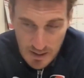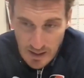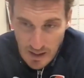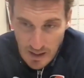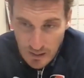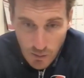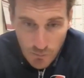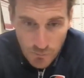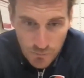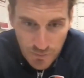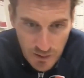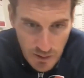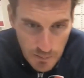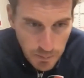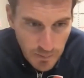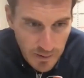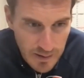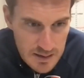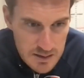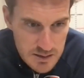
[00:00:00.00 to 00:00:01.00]
And hopefully the
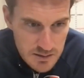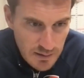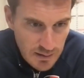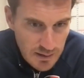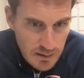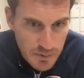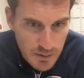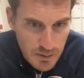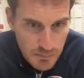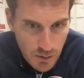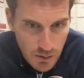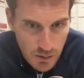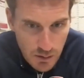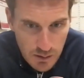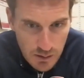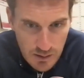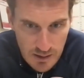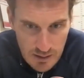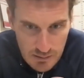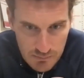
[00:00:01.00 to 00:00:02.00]
players are a little bit
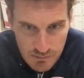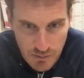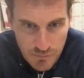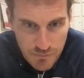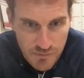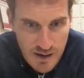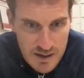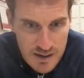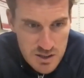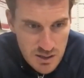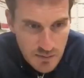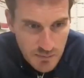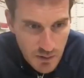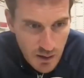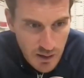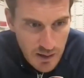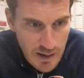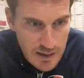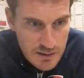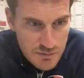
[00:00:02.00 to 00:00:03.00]
more refreshed and have
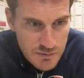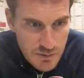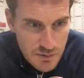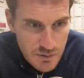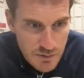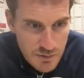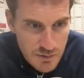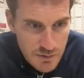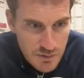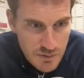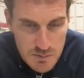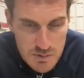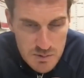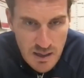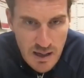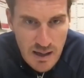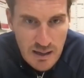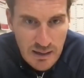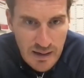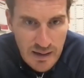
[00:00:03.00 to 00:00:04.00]
got an extra bit
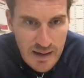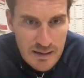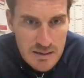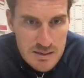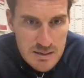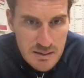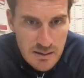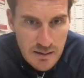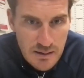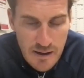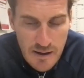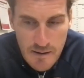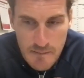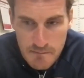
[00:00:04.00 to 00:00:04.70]
in terms of their legs.